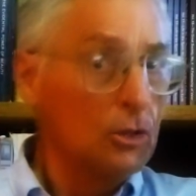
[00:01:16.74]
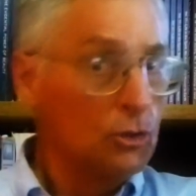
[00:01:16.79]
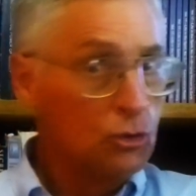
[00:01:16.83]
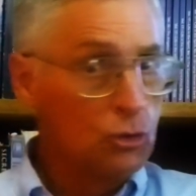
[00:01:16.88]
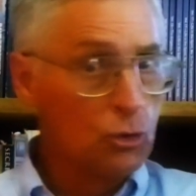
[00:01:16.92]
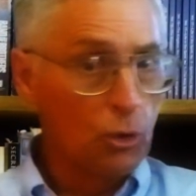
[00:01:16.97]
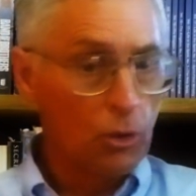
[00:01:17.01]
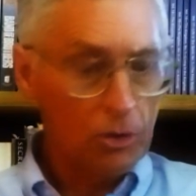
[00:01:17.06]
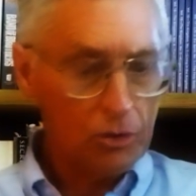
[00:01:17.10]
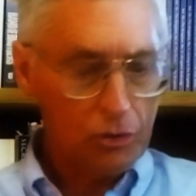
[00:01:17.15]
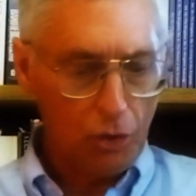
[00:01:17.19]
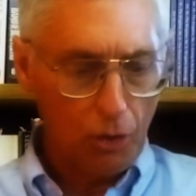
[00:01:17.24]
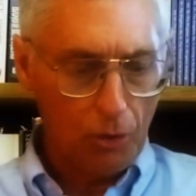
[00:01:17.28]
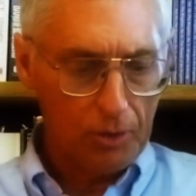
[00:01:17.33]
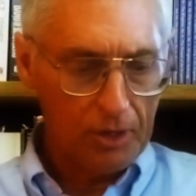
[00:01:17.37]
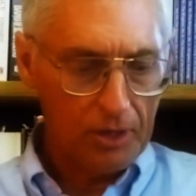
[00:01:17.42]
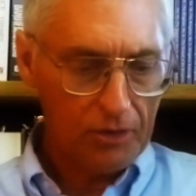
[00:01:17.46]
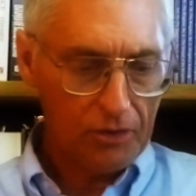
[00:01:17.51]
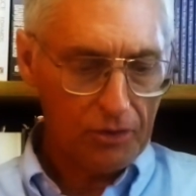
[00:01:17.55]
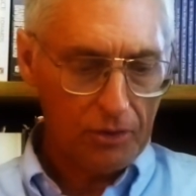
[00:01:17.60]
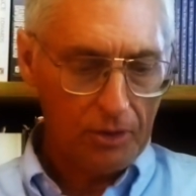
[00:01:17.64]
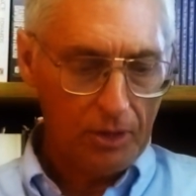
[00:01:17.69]
George
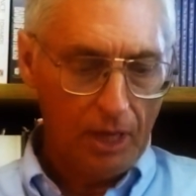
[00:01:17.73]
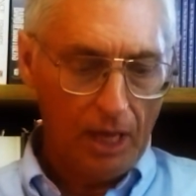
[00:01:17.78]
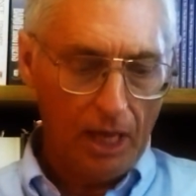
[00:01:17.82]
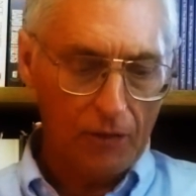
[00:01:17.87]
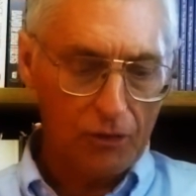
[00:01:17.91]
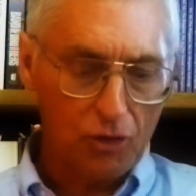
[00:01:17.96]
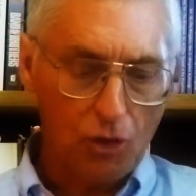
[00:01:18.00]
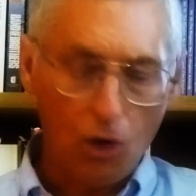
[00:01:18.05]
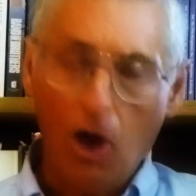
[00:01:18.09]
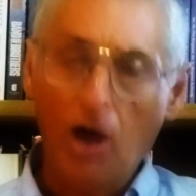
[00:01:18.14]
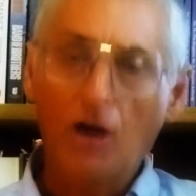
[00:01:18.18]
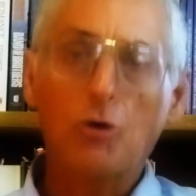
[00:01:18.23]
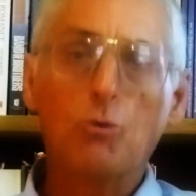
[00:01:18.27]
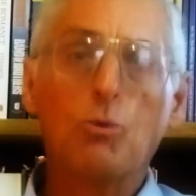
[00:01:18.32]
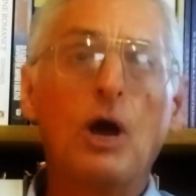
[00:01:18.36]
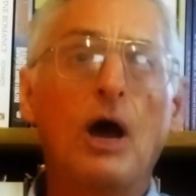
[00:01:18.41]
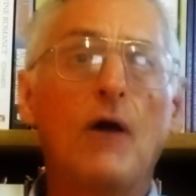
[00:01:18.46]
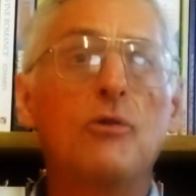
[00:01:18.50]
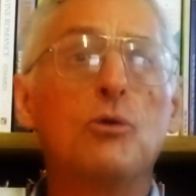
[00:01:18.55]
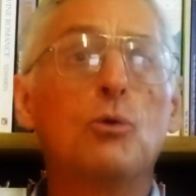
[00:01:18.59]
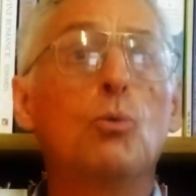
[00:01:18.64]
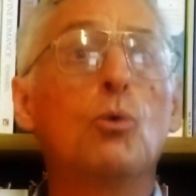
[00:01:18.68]
Otis has gone
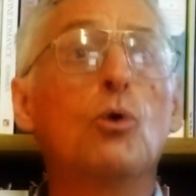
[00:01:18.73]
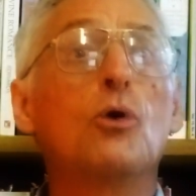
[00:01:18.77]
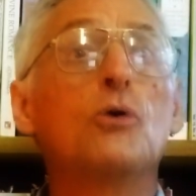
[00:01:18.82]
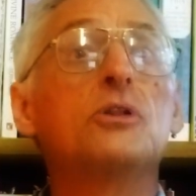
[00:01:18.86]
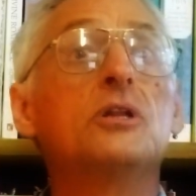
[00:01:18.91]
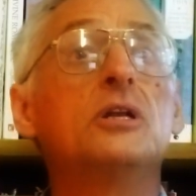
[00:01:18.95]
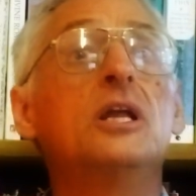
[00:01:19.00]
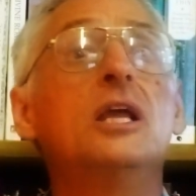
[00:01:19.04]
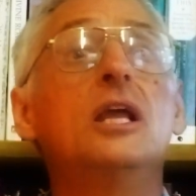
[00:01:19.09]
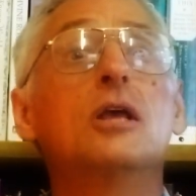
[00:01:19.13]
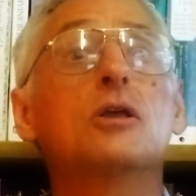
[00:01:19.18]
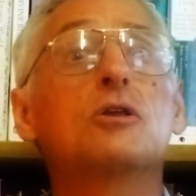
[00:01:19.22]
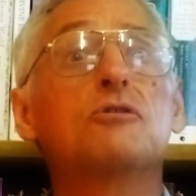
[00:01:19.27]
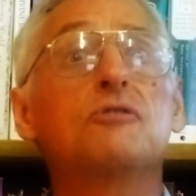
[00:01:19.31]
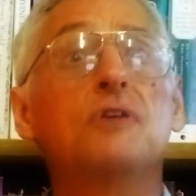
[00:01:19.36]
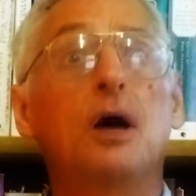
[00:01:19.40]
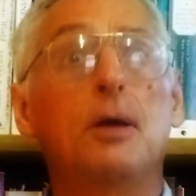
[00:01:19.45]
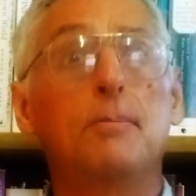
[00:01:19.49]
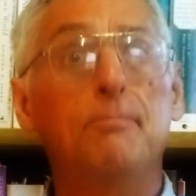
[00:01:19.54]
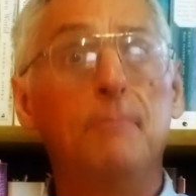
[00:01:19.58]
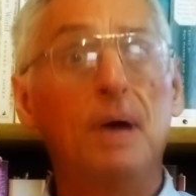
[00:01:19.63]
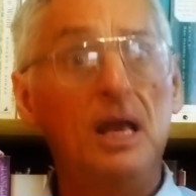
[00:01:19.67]
around the world and he has
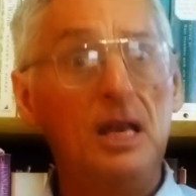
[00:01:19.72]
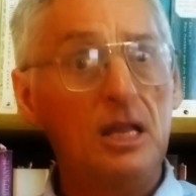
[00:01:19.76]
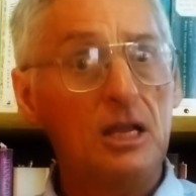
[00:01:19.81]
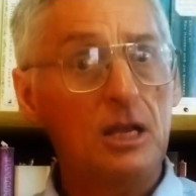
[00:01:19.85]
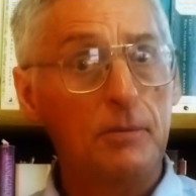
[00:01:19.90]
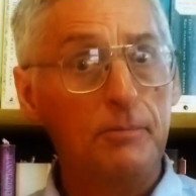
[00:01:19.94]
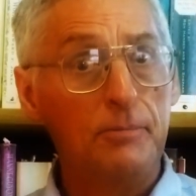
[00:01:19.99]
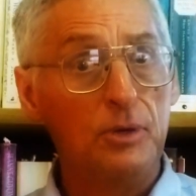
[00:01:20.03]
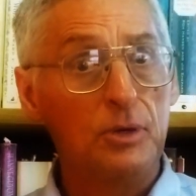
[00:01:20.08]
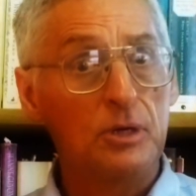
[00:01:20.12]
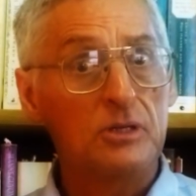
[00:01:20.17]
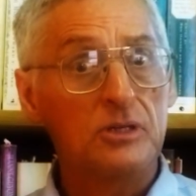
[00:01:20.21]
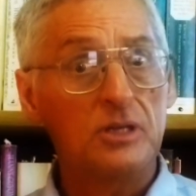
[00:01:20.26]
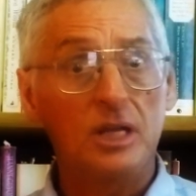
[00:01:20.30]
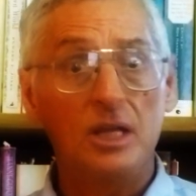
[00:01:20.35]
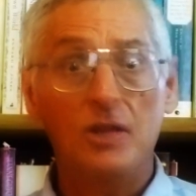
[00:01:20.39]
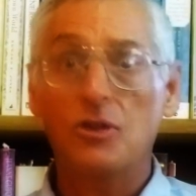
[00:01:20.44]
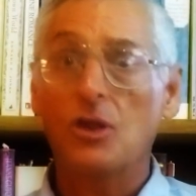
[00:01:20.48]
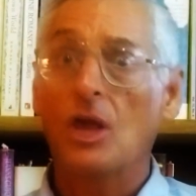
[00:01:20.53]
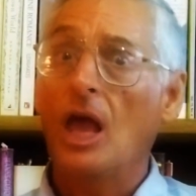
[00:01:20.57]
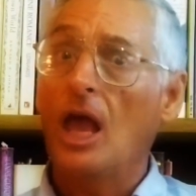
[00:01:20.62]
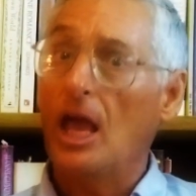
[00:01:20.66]
found many
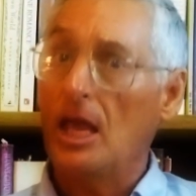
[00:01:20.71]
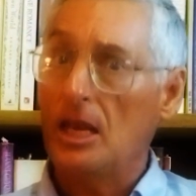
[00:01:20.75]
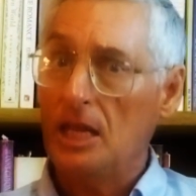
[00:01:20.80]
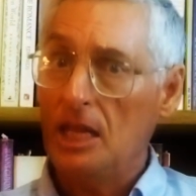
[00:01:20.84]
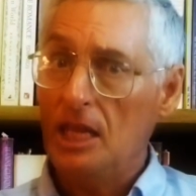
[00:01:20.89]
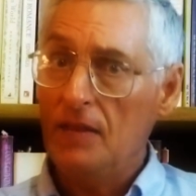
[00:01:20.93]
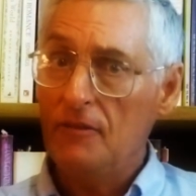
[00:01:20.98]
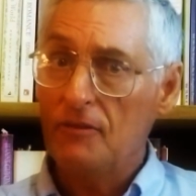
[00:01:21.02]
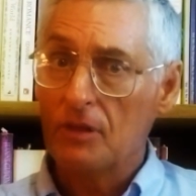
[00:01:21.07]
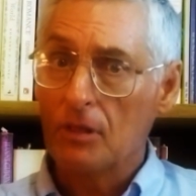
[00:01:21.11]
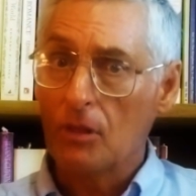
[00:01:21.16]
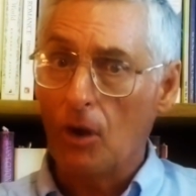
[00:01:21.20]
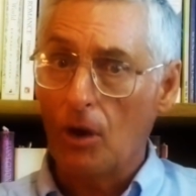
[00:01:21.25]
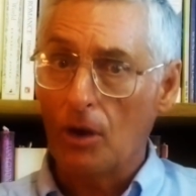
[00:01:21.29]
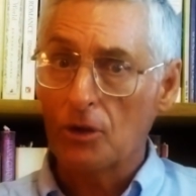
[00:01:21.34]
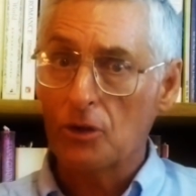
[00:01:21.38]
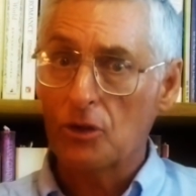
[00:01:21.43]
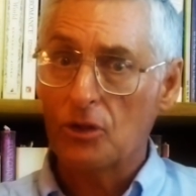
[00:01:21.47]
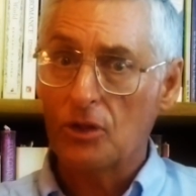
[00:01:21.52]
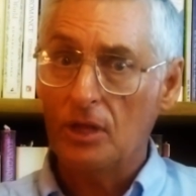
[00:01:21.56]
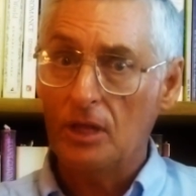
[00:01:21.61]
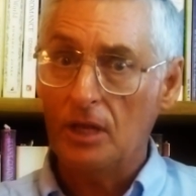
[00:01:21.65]
communities and even
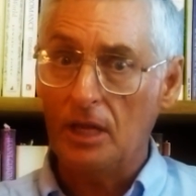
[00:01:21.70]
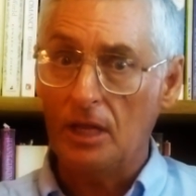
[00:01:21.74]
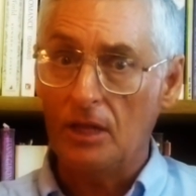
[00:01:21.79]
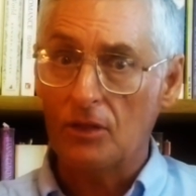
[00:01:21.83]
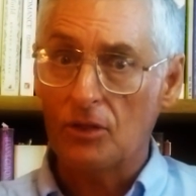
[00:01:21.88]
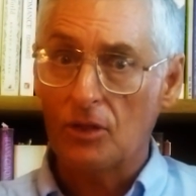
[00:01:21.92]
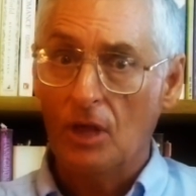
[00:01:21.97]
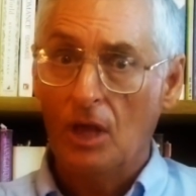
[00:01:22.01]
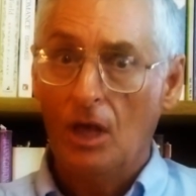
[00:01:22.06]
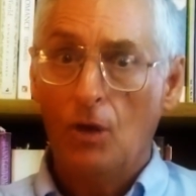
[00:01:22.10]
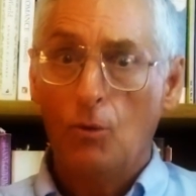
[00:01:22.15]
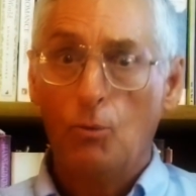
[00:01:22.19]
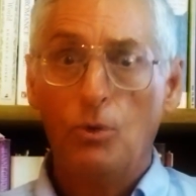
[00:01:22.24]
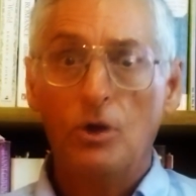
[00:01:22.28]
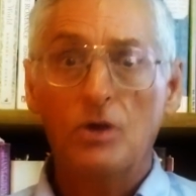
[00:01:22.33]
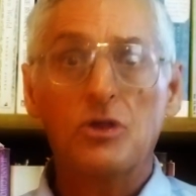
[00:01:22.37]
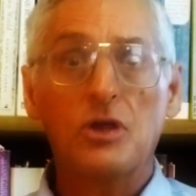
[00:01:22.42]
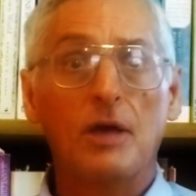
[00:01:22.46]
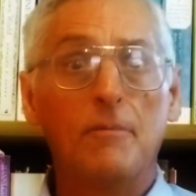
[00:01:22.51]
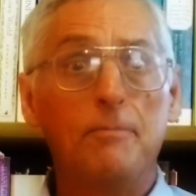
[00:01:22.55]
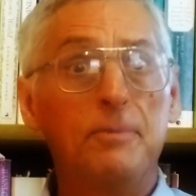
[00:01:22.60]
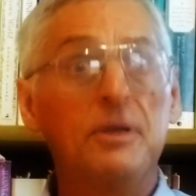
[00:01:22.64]
large cities
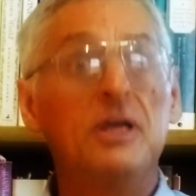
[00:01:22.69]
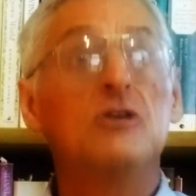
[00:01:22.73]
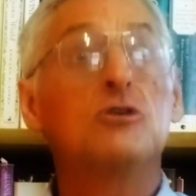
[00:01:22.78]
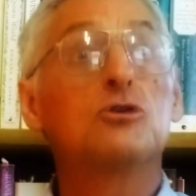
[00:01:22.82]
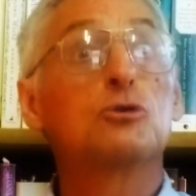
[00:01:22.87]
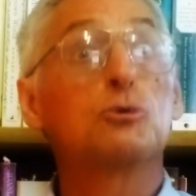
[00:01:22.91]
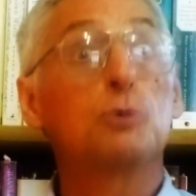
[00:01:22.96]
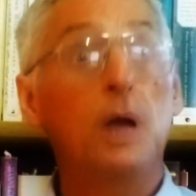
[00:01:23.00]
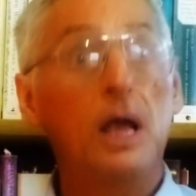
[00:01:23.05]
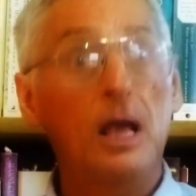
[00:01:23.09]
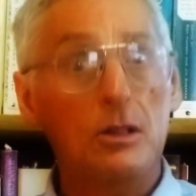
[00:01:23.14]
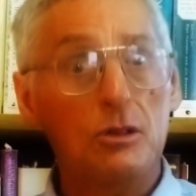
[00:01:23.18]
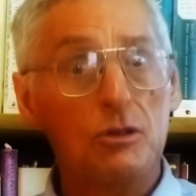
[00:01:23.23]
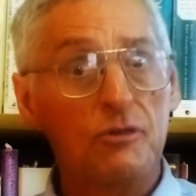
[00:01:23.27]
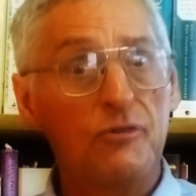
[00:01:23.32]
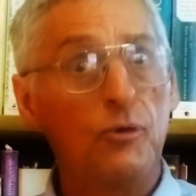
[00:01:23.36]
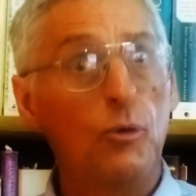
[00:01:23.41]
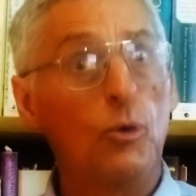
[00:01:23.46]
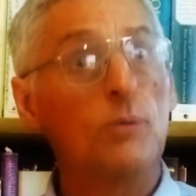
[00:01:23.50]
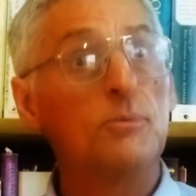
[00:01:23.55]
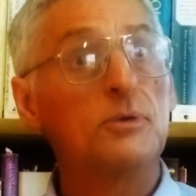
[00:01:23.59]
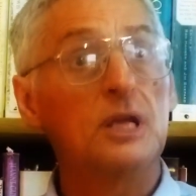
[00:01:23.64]
which have been
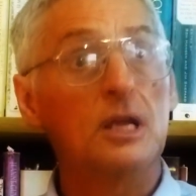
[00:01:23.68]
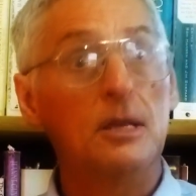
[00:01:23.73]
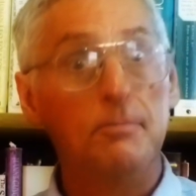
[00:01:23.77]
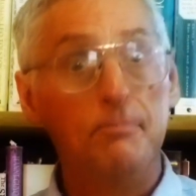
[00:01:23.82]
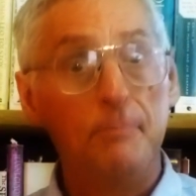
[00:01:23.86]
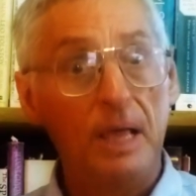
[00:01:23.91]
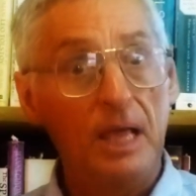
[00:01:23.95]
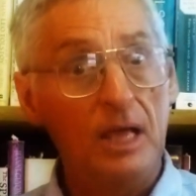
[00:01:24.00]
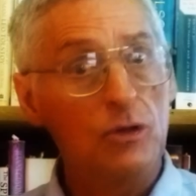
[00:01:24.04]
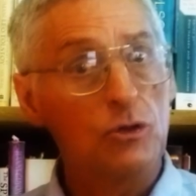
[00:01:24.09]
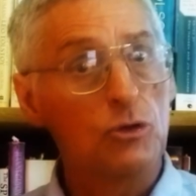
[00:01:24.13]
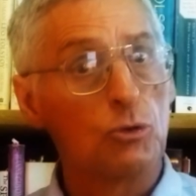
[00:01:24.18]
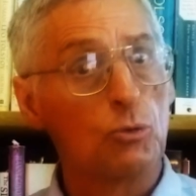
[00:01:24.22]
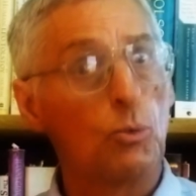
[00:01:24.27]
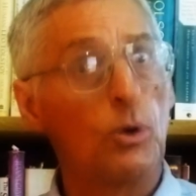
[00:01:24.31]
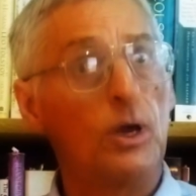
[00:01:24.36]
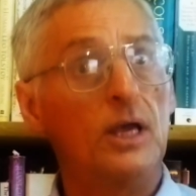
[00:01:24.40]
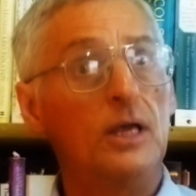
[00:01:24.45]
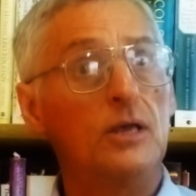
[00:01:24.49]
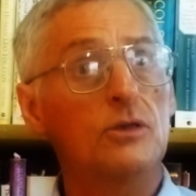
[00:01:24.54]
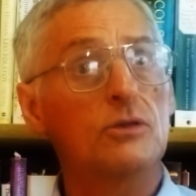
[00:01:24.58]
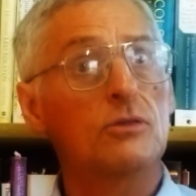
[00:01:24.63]
transformed in major
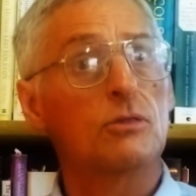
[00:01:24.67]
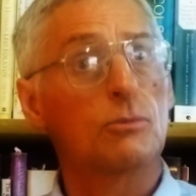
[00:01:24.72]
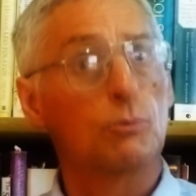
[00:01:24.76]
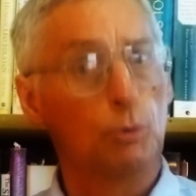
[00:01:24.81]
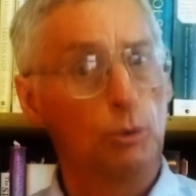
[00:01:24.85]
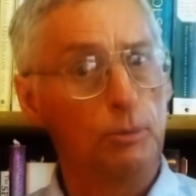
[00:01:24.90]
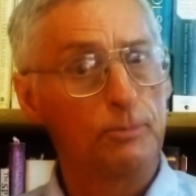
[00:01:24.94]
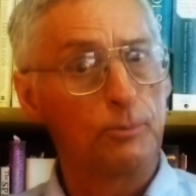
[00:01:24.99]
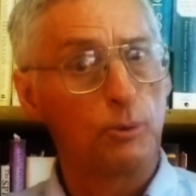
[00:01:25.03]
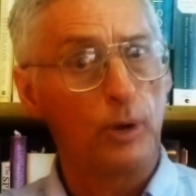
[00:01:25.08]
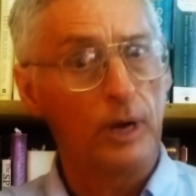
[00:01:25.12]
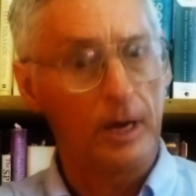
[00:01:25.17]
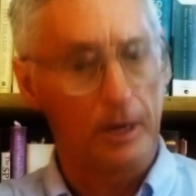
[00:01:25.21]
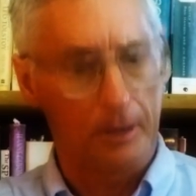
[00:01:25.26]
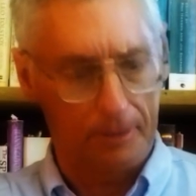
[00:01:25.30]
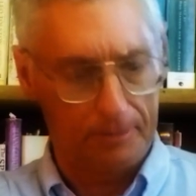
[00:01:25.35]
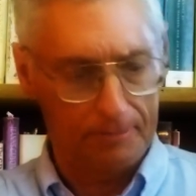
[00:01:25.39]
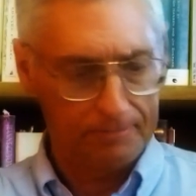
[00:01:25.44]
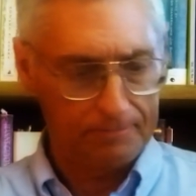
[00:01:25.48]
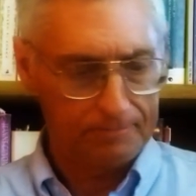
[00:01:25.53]
ways through prayer.